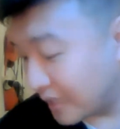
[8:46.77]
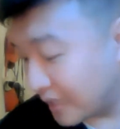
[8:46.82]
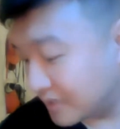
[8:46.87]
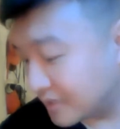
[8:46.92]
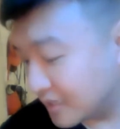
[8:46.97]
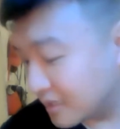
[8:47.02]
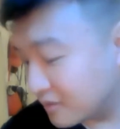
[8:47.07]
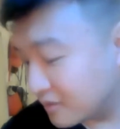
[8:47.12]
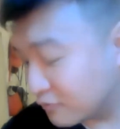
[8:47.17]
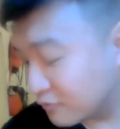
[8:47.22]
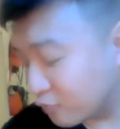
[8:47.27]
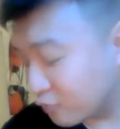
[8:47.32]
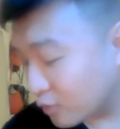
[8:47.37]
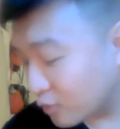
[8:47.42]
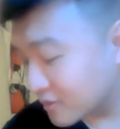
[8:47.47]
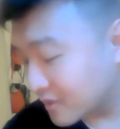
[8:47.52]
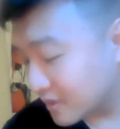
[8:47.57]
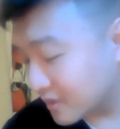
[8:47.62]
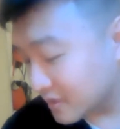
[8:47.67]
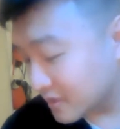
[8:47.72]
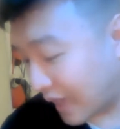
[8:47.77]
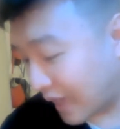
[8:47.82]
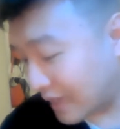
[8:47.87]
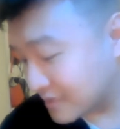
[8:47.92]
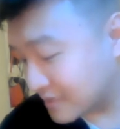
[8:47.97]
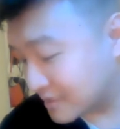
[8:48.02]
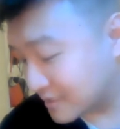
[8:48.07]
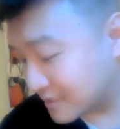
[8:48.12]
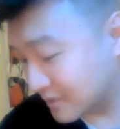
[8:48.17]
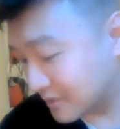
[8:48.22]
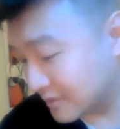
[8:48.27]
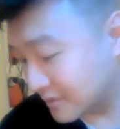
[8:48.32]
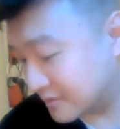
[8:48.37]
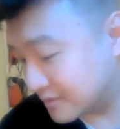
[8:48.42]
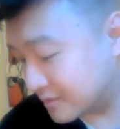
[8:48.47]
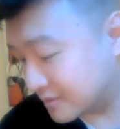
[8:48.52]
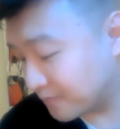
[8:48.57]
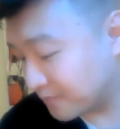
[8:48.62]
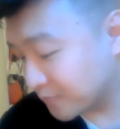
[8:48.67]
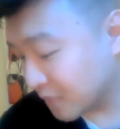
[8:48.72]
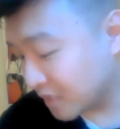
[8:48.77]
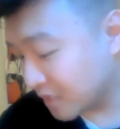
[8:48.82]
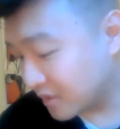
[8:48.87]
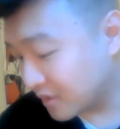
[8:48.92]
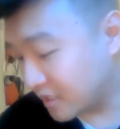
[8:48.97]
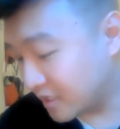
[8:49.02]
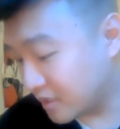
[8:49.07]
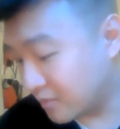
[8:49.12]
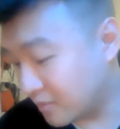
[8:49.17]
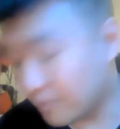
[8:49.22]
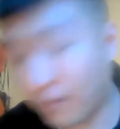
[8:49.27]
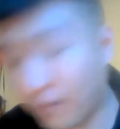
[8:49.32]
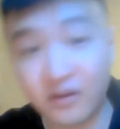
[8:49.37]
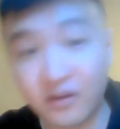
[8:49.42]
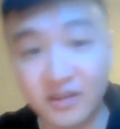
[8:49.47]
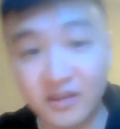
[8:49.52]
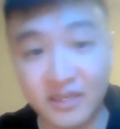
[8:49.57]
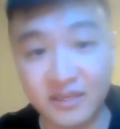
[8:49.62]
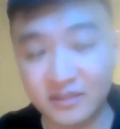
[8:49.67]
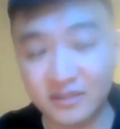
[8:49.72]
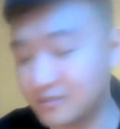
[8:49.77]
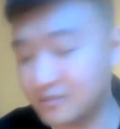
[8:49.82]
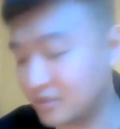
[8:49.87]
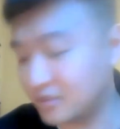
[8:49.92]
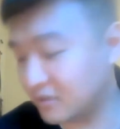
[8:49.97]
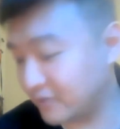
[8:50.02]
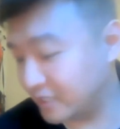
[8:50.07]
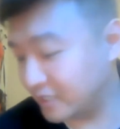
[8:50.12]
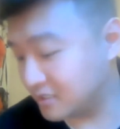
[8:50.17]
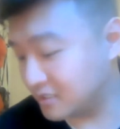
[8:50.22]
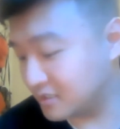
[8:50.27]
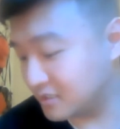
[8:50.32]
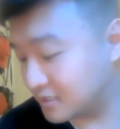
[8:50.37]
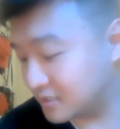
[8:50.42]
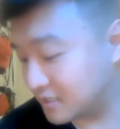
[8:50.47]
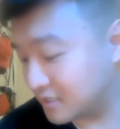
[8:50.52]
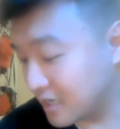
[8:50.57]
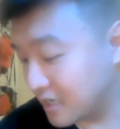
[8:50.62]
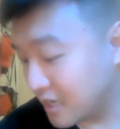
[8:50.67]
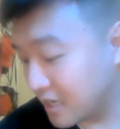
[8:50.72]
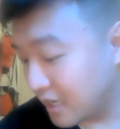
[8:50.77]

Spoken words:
And then fourth and last is the marketing considerations.